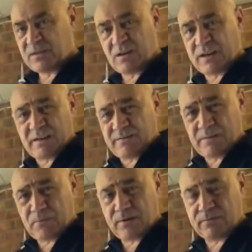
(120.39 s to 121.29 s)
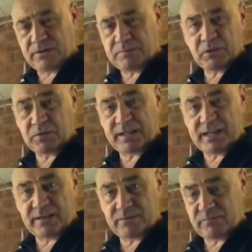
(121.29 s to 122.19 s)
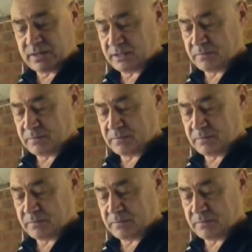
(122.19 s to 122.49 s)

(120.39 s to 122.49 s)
I don't have any preference between any of them really, to be